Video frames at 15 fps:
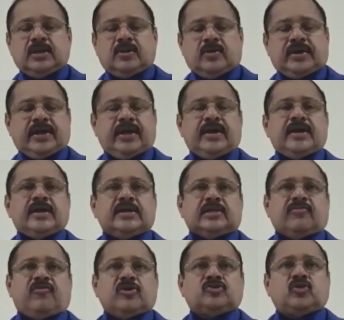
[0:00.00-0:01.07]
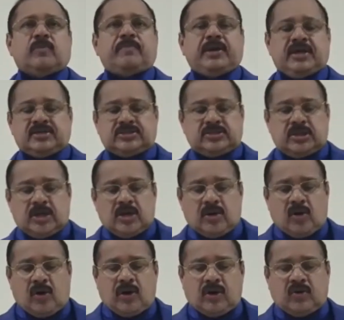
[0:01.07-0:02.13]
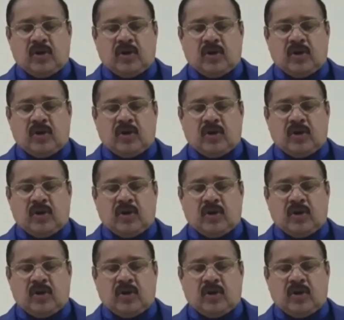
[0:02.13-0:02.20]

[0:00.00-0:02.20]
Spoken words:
The 4th topic is all